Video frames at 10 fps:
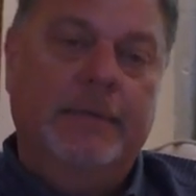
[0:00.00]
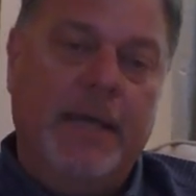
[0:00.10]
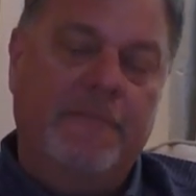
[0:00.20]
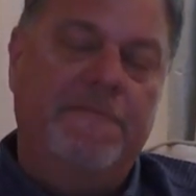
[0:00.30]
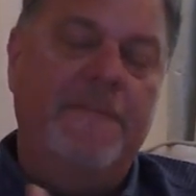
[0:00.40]

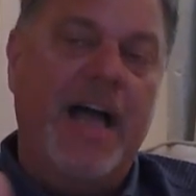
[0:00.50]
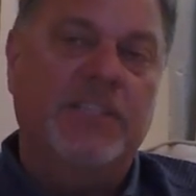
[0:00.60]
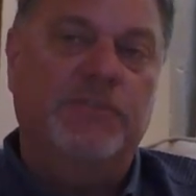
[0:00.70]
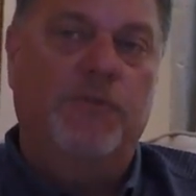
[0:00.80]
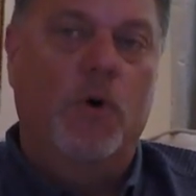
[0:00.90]
Kind of
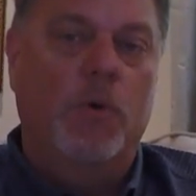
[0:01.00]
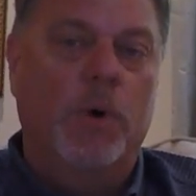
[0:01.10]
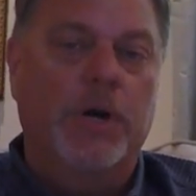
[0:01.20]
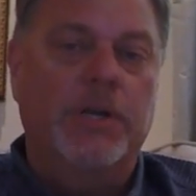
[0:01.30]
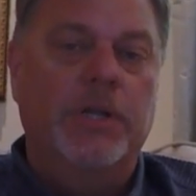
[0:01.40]
fast
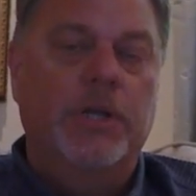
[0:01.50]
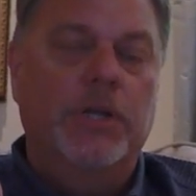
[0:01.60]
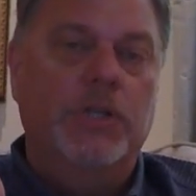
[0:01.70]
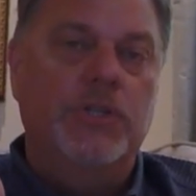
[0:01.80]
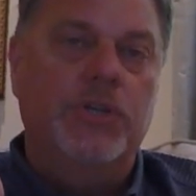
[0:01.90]
forward
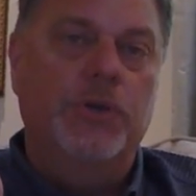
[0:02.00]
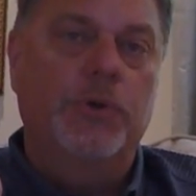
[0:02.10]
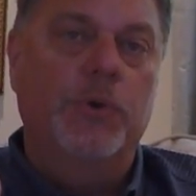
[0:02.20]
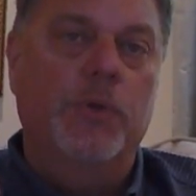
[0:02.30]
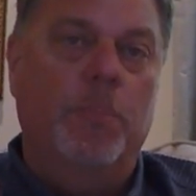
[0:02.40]

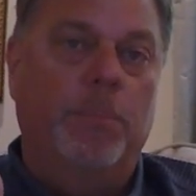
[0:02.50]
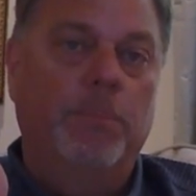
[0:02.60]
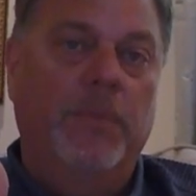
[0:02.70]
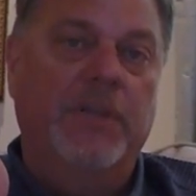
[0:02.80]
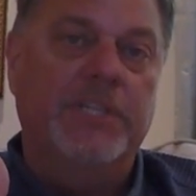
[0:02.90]
to
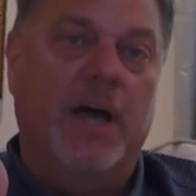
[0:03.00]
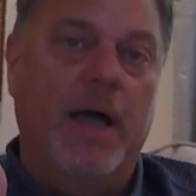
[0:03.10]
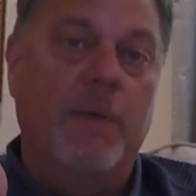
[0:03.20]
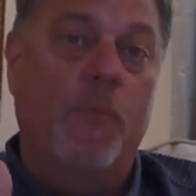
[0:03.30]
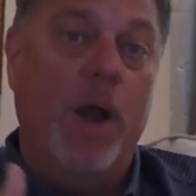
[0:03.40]
the
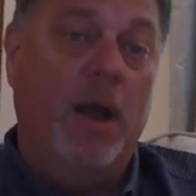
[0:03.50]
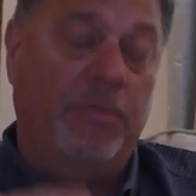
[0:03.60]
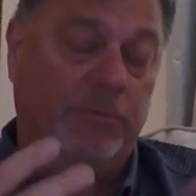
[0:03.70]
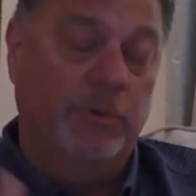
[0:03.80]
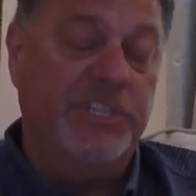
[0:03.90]
time where
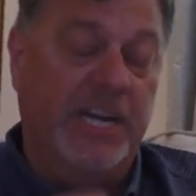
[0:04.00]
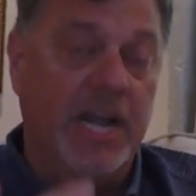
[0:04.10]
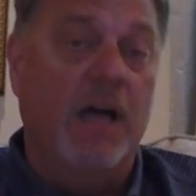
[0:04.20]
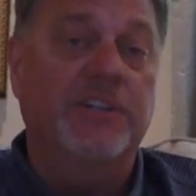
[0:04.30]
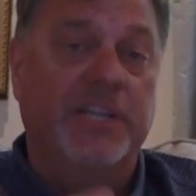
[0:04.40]
through
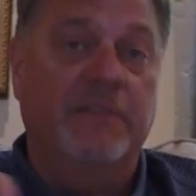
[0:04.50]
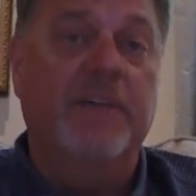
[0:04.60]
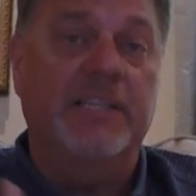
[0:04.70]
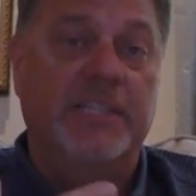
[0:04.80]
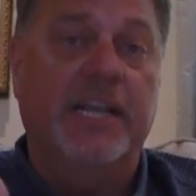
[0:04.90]
technology
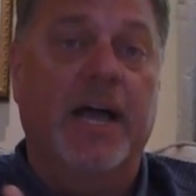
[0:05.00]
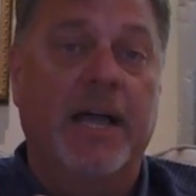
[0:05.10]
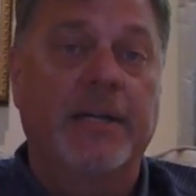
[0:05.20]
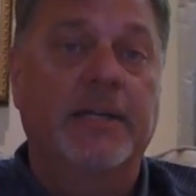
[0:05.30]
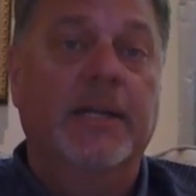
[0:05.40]
investing, I
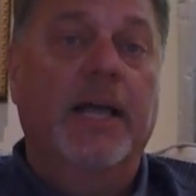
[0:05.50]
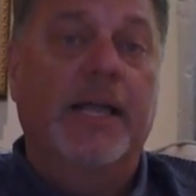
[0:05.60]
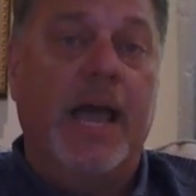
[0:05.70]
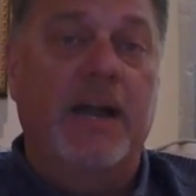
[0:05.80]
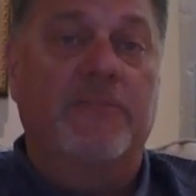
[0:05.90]
had
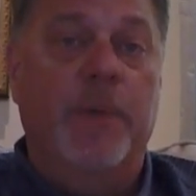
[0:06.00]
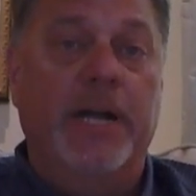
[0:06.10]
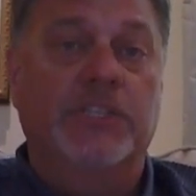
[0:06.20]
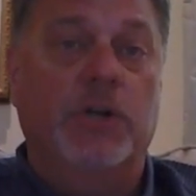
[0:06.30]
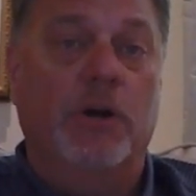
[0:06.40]
got enough
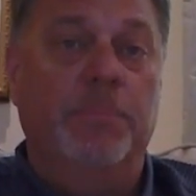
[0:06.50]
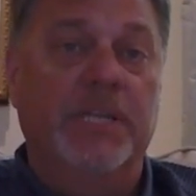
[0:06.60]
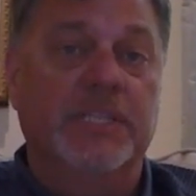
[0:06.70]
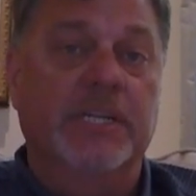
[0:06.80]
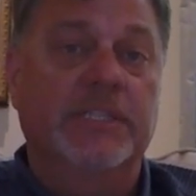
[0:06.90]
money to start a
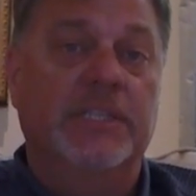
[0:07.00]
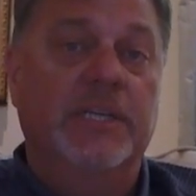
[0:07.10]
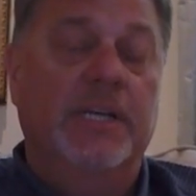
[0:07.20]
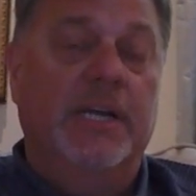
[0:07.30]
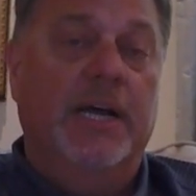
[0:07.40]
business.
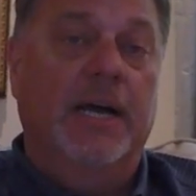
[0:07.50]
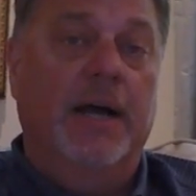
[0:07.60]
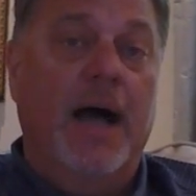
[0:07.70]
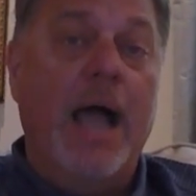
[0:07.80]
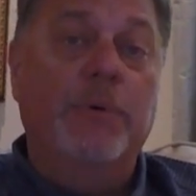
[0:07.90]

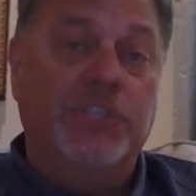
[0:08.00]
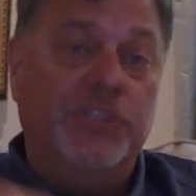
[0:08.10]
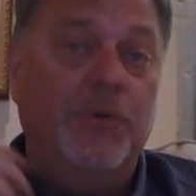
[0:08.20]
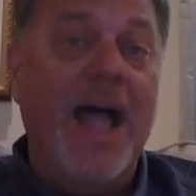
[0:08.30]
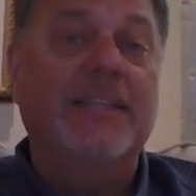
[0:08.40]
I was
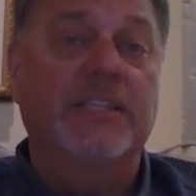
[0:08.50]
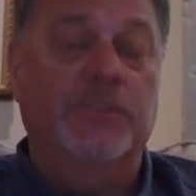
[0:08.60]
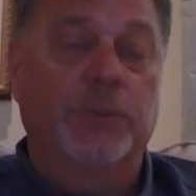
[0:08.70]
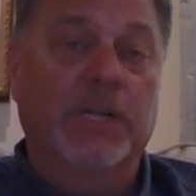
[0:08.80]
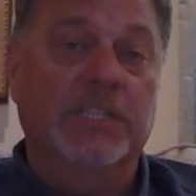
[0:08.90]
attracted
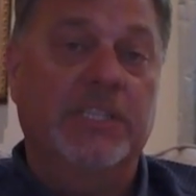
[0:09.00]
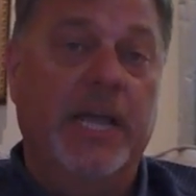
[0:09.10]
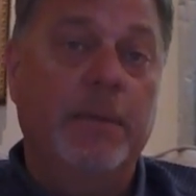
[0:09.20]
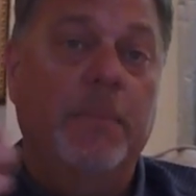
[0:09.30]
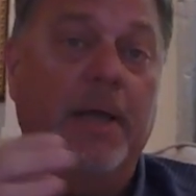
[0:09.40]
to real
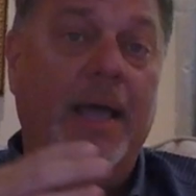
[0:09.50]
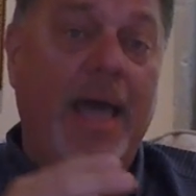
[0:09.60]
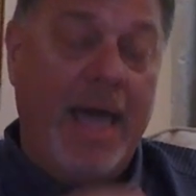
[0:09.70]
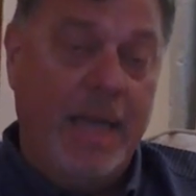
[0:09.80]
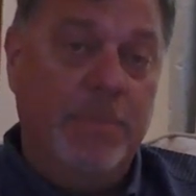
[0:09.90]
estate,
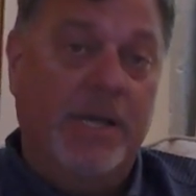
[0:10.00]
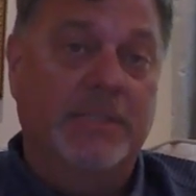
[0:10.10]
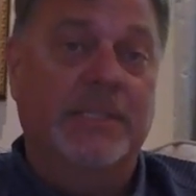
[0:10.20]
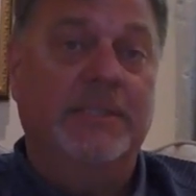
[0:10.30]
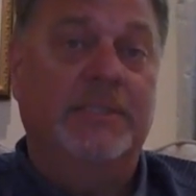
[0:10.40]

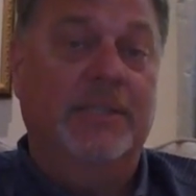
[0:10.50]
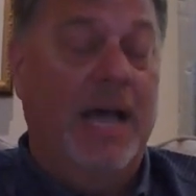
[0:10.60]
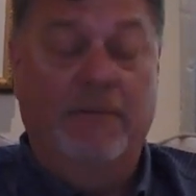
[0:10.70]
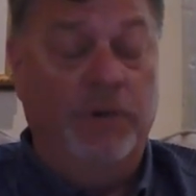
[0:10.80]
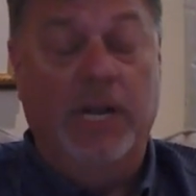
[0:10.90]
because
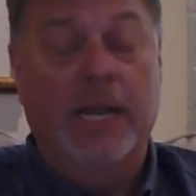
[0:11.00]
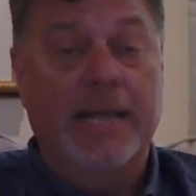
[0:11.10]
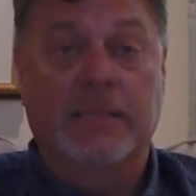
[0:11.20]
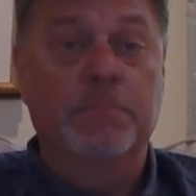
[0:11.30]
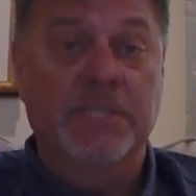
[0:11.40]
I really
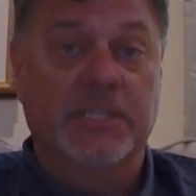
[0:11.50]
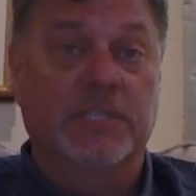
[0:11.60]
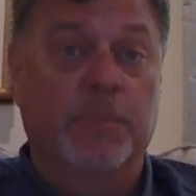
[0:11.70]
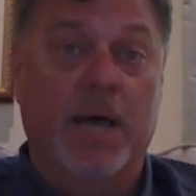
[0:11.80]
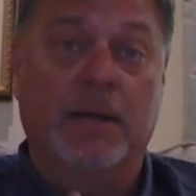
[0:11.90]
like the
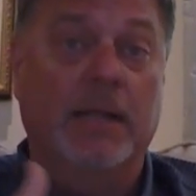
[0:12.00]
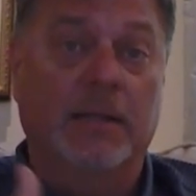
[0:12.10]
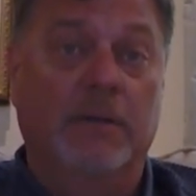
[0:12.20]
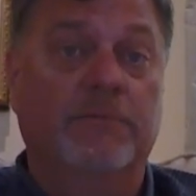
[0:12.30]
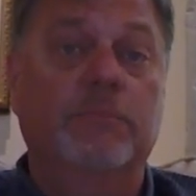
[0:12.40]
business model. I
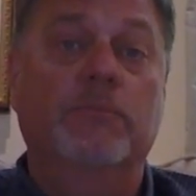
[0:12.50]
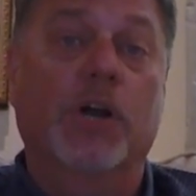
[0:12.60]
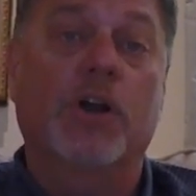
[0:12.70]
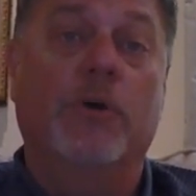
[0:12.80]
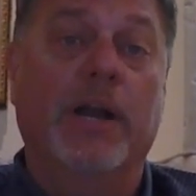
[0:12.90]
love
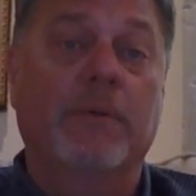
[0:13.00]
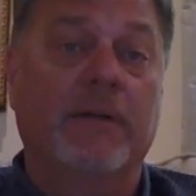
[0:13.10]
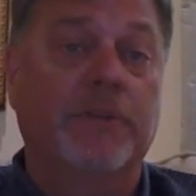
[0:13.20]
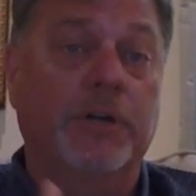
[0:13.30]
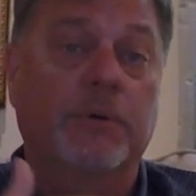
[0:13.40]
recurring
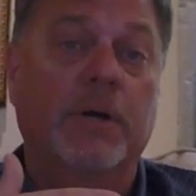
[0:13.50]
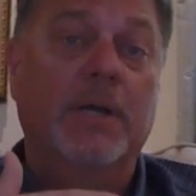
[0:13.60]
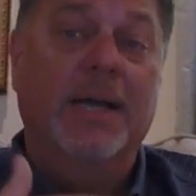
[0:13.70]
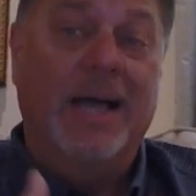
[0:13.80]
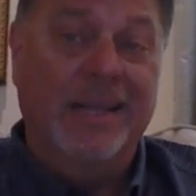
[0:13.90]
revenue.
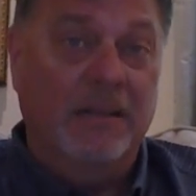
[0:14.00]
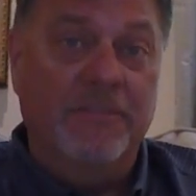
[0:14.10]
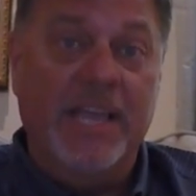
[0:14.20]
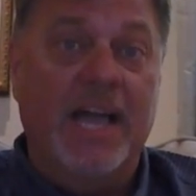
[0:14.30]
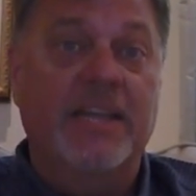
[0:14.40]
I
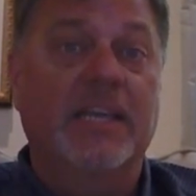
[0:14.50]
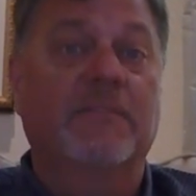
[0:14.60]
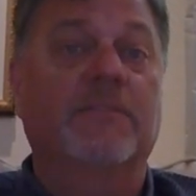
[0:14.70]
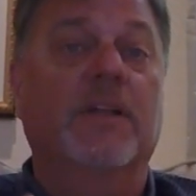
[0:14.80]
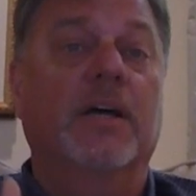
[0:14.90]
love the
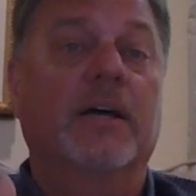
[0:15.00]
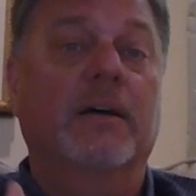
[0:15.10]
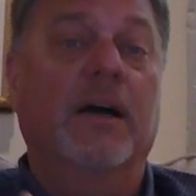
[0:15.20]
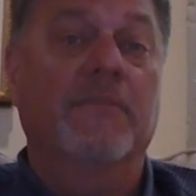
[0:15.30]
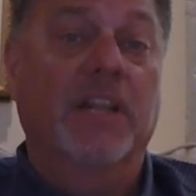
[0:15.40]
idea
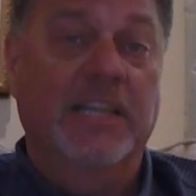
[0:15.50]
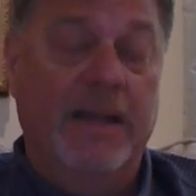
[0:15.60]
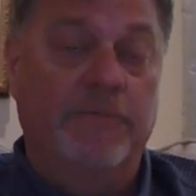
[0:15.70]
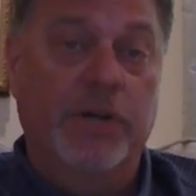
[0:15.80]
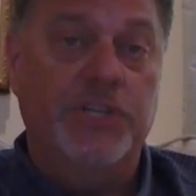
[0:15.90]
of the
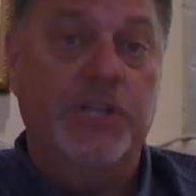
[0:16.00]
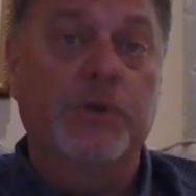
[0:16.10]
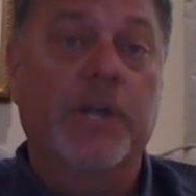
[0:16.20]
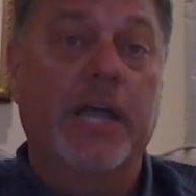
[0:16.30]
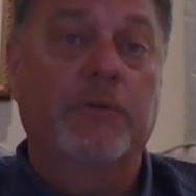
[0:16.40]
leverage that
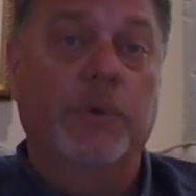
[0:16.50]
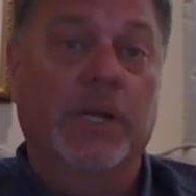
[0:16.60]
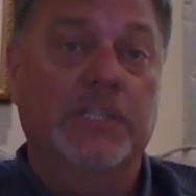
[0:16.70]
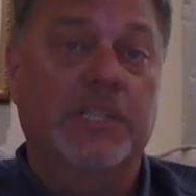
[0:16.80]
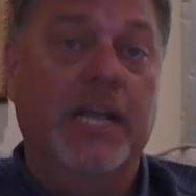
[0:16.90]
you get in
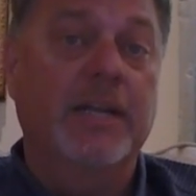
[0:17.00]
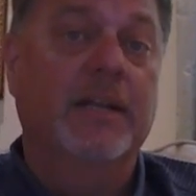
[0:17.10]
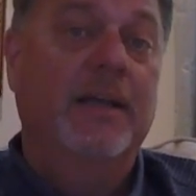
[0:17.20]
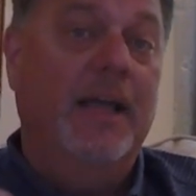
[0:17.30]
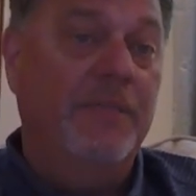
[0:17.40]
real estate.
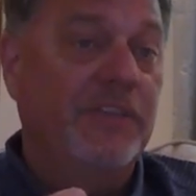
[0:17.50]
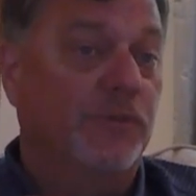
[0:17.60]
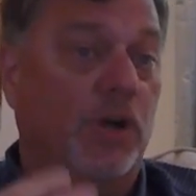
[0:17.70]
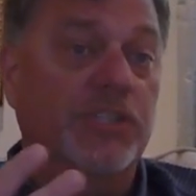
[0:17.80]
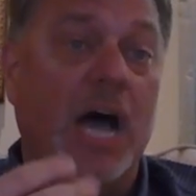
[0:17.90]
And
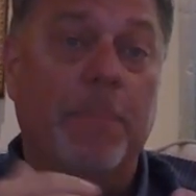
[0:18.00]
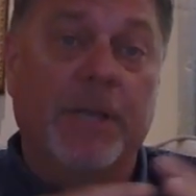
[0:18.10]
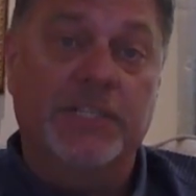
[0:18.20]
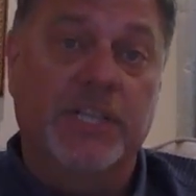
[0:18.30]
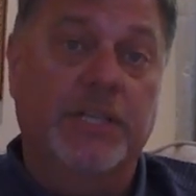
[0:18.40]
these are all
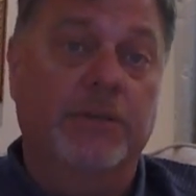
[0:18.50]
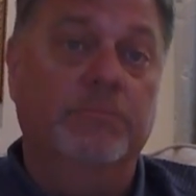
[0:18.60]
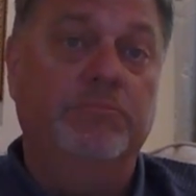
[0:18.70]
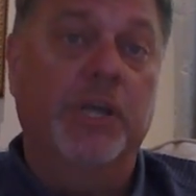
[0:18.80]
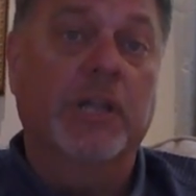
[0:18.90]
topics that you
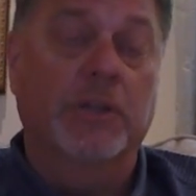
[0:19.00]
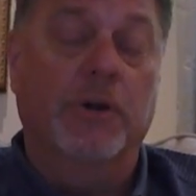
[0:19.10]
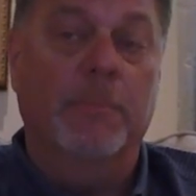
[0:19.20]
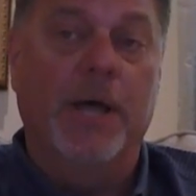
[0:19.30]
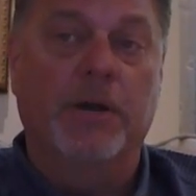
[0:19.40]
can
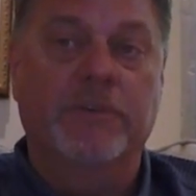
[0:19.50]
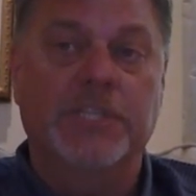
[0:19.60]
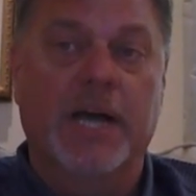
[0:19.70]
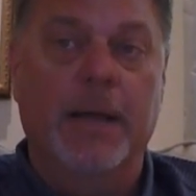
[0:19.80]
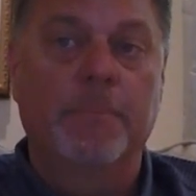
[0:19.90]
learn about over
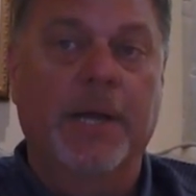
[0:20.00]
time.